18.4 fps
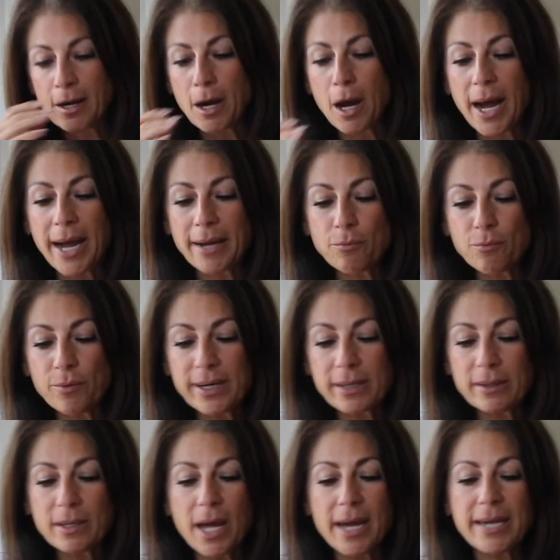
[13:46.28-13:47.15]
I
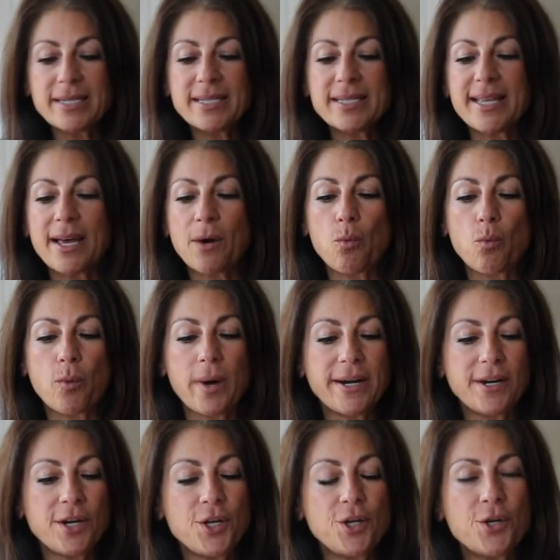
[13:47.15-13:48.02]
realize that
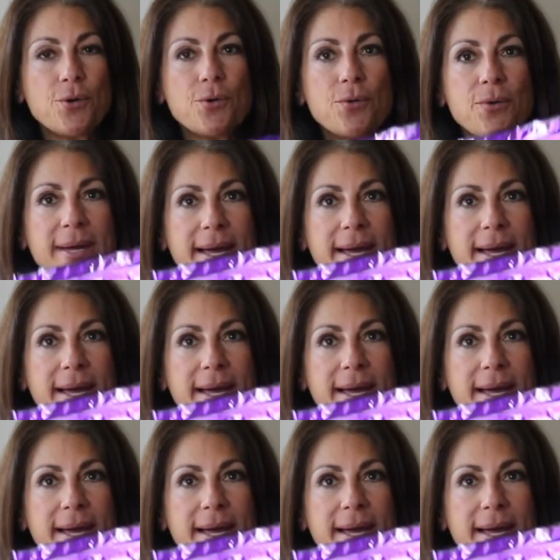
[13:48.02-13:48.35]
when you